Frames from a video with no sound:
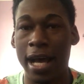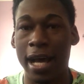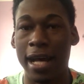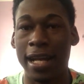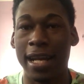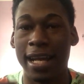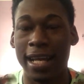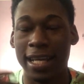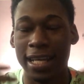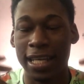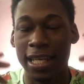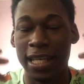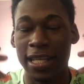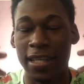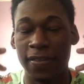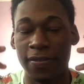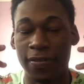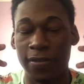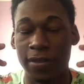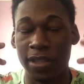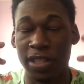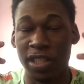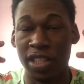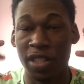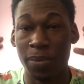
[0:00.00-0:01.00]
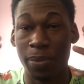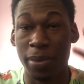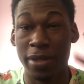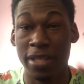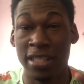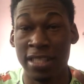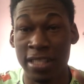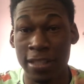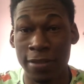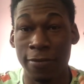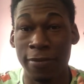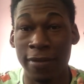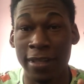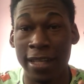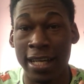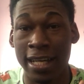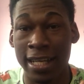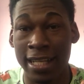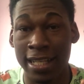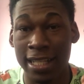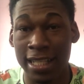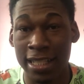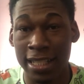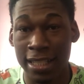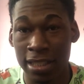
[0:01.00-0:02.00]
and I gave specific
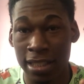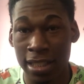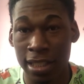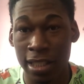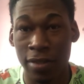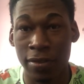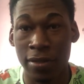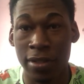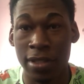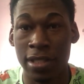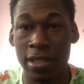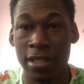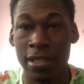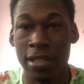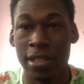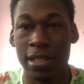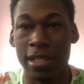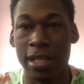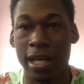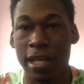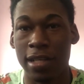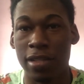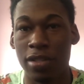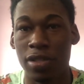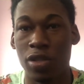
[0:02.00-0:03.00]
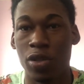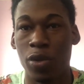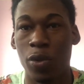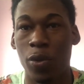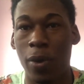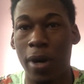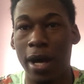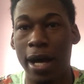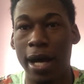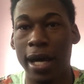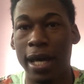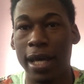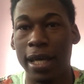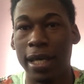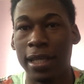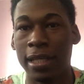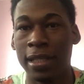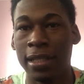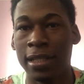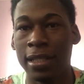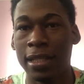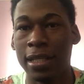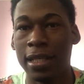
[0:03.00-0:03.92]
and detailed reasons as to why